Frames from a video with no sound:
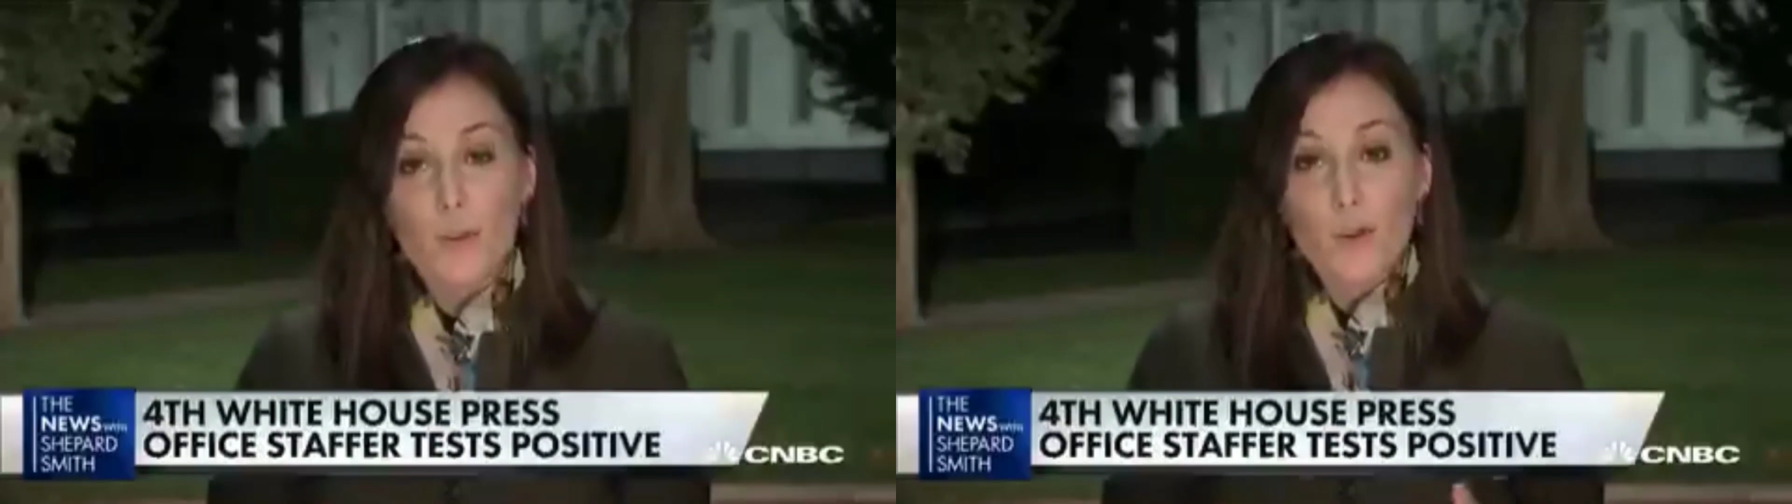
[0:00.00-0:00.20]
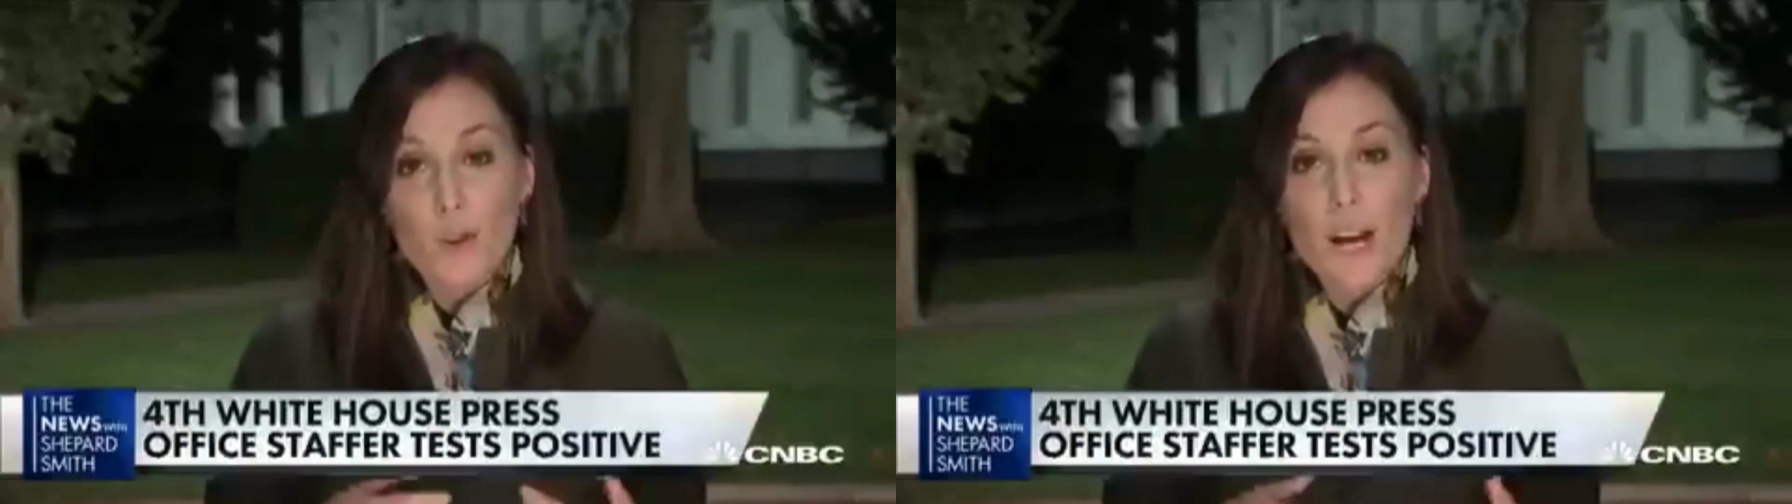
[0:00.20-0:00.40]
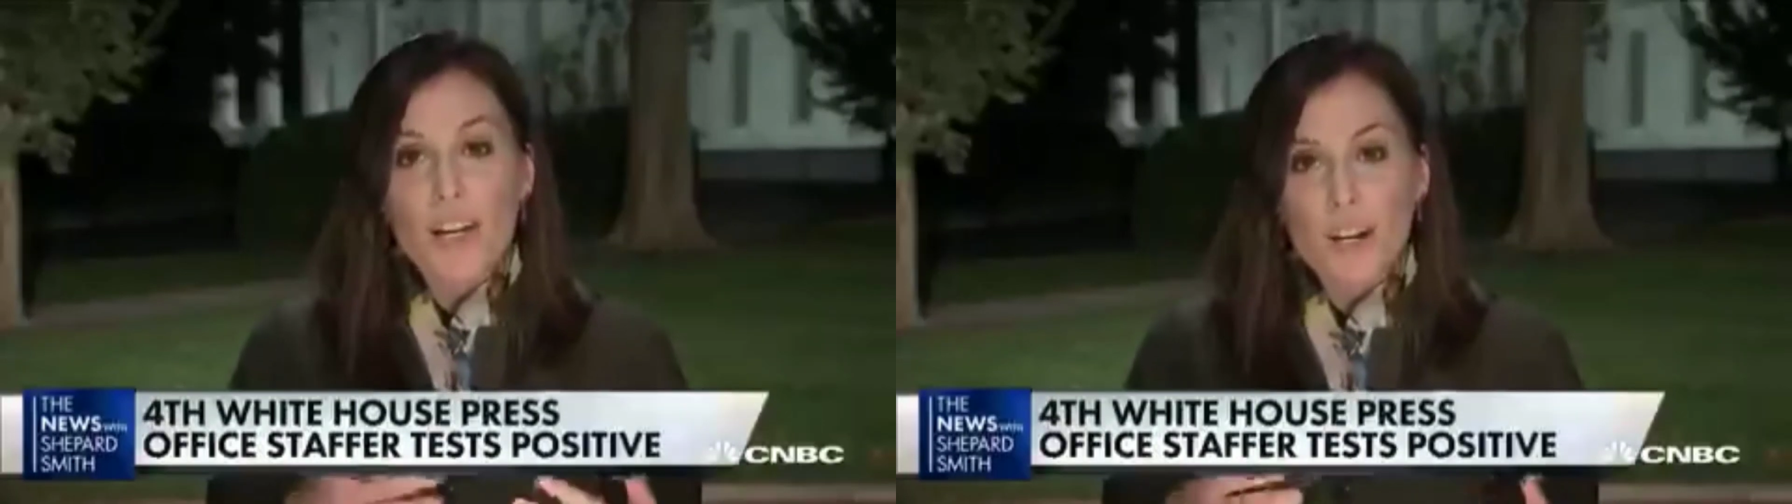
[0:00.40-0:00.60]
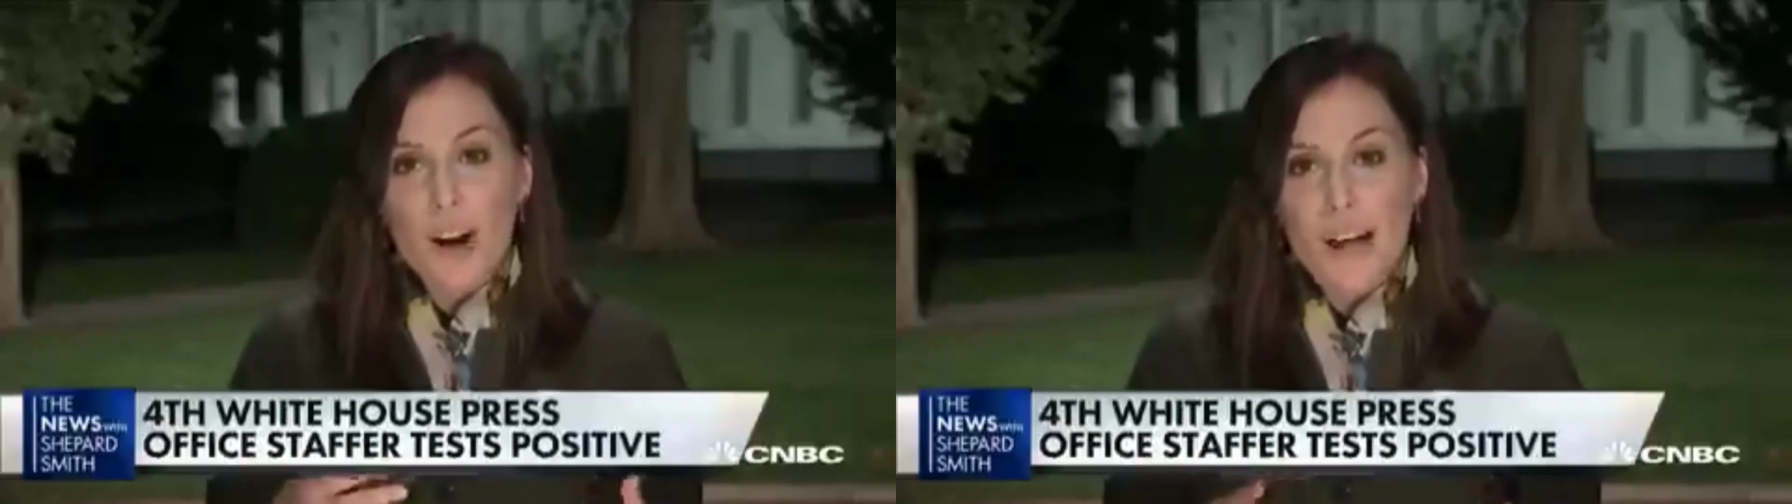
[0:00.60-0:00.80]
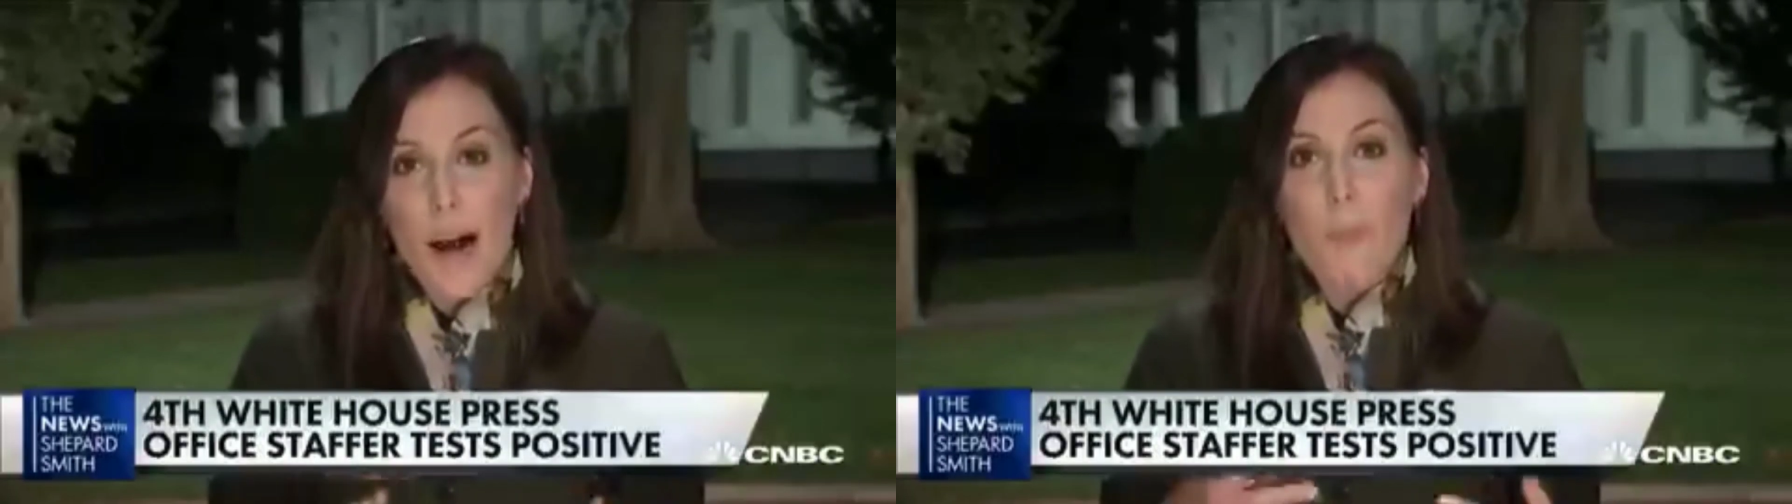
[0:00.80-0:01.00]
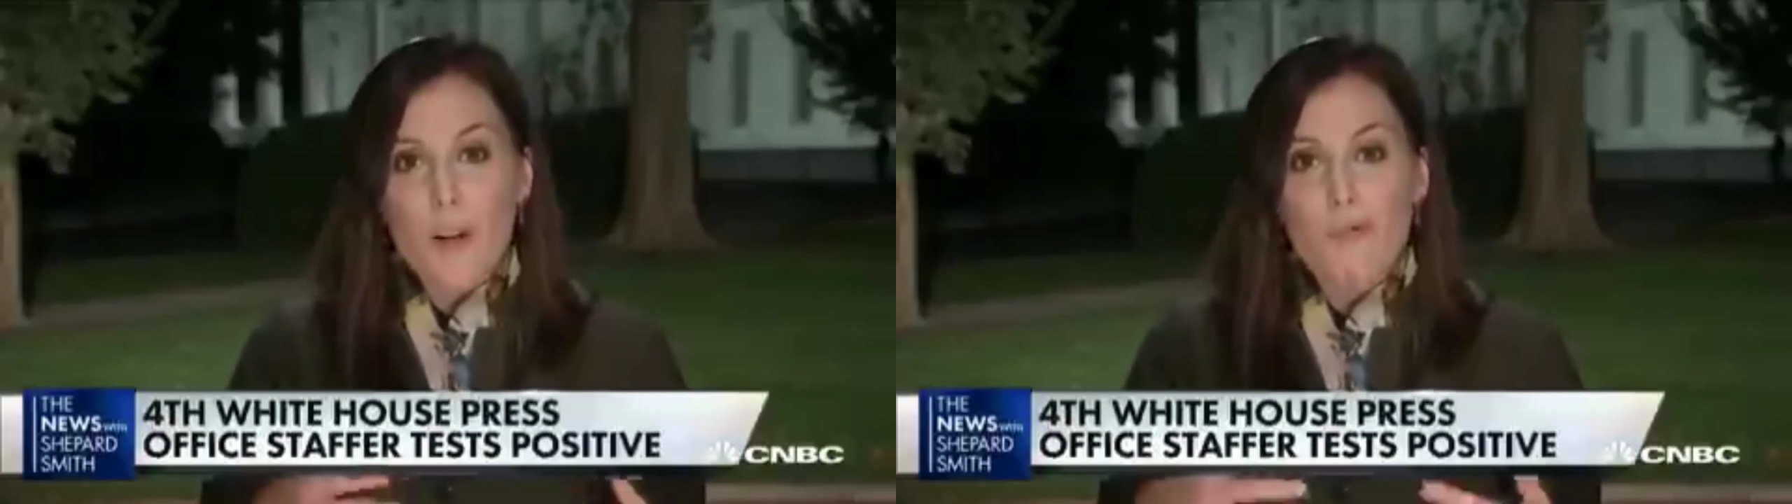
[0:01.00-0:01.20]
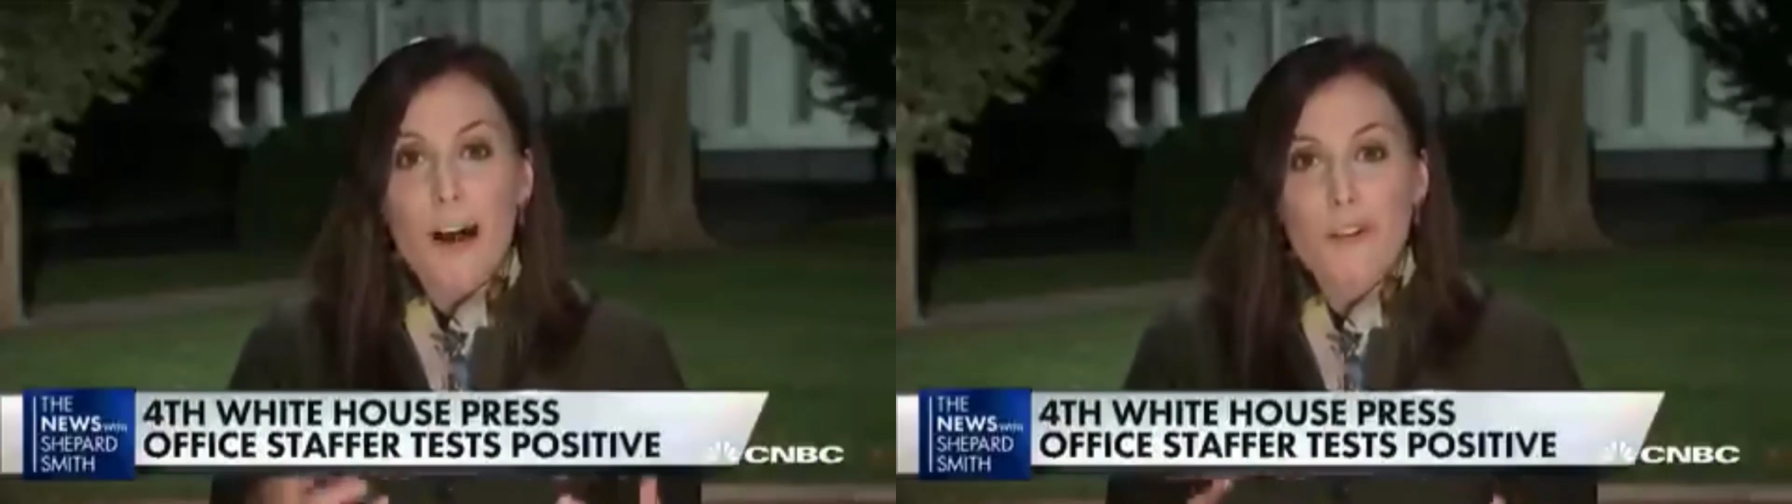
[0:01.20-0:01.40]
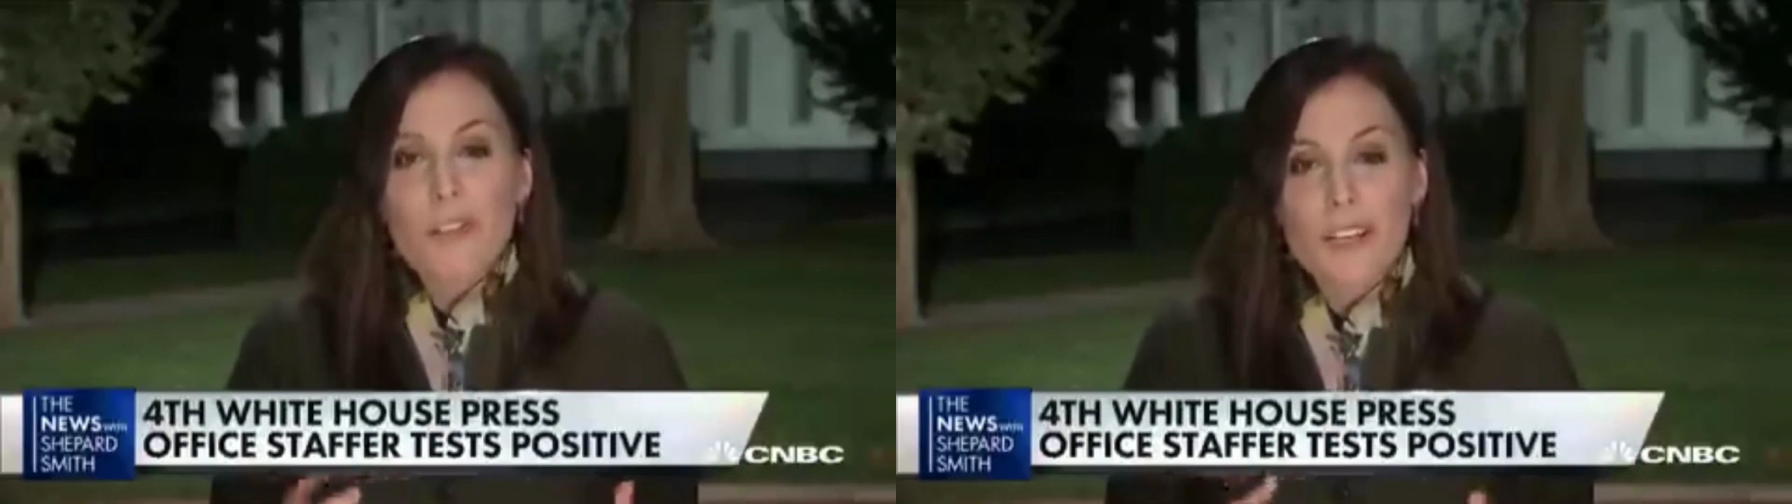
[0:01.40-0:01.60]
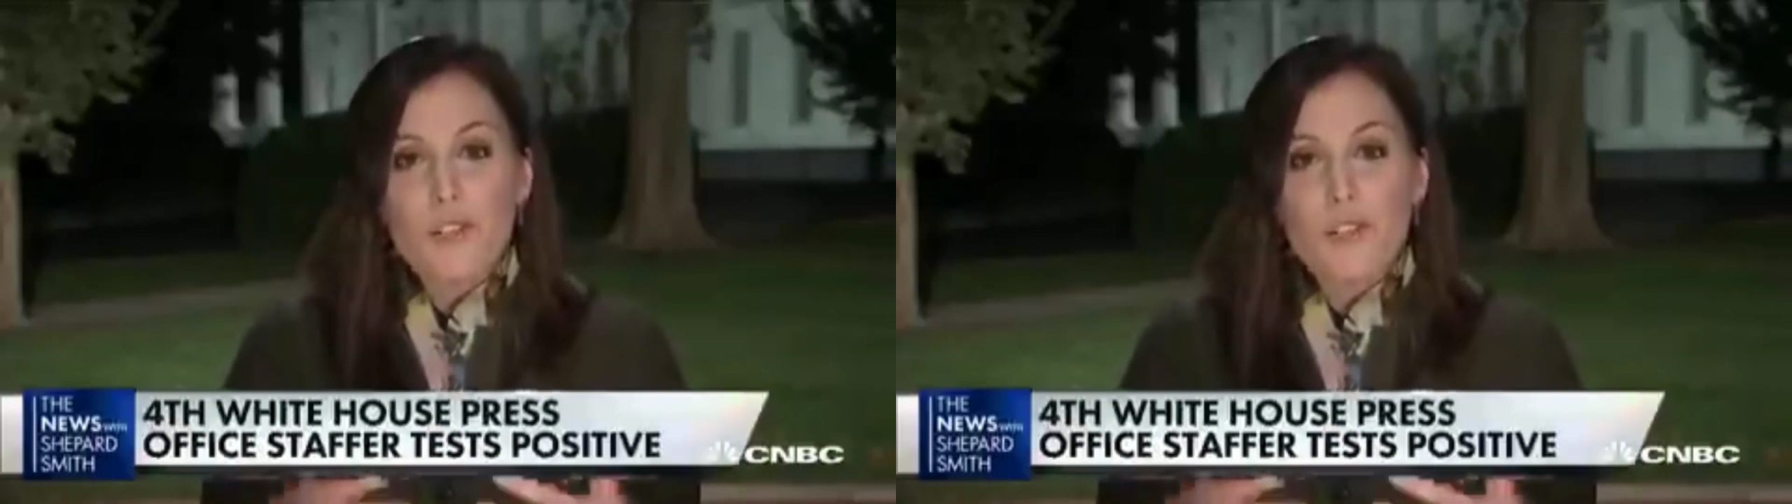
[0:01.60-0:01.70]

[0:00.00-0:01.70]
for they're checking on how much virus